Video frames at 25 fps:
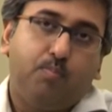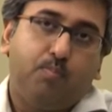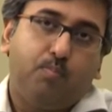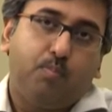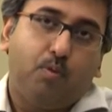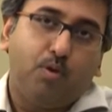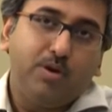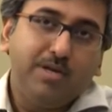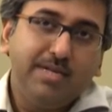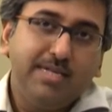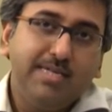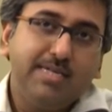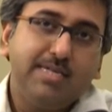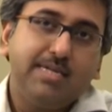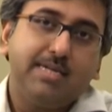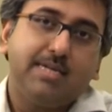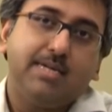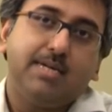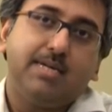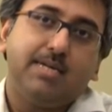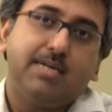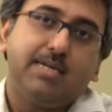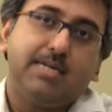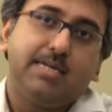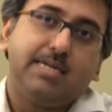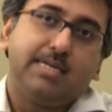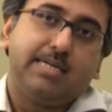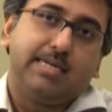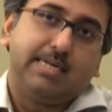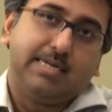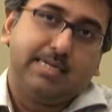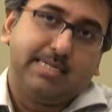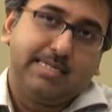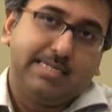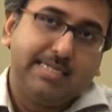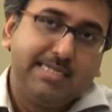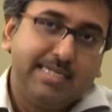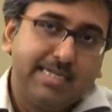political
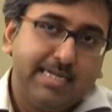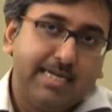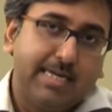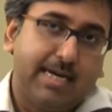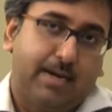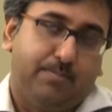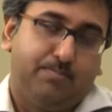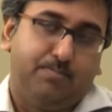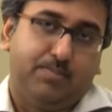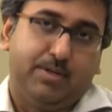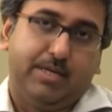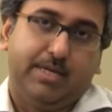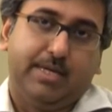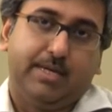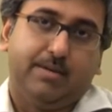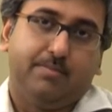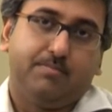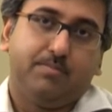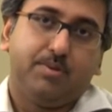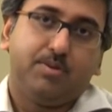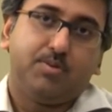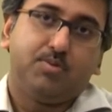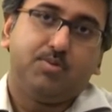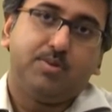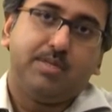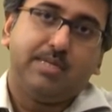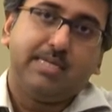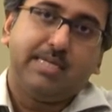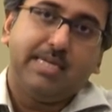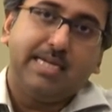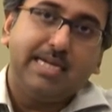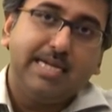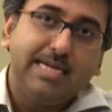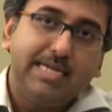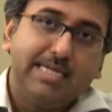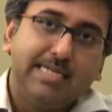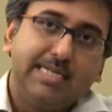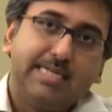decoupling between
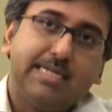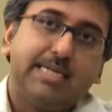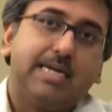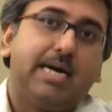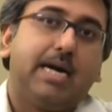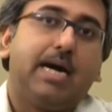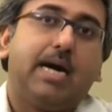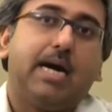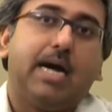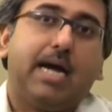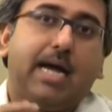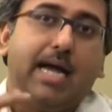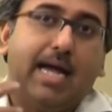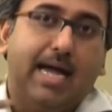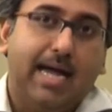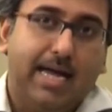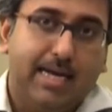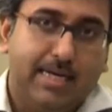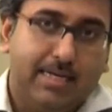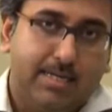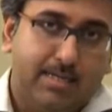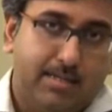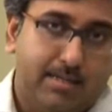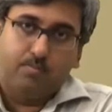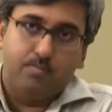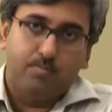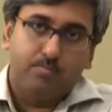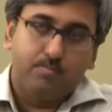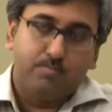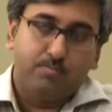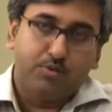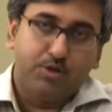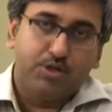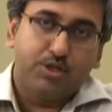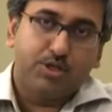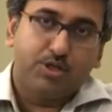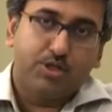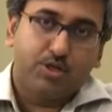India and
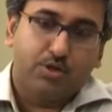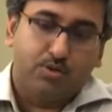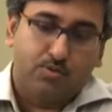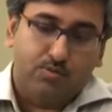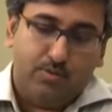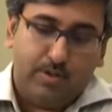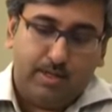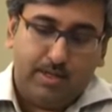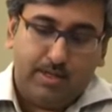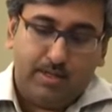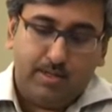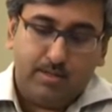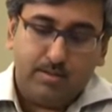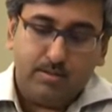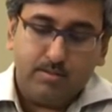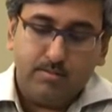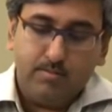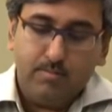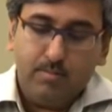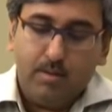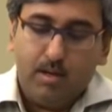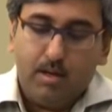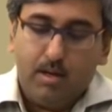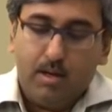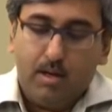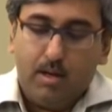British colonialism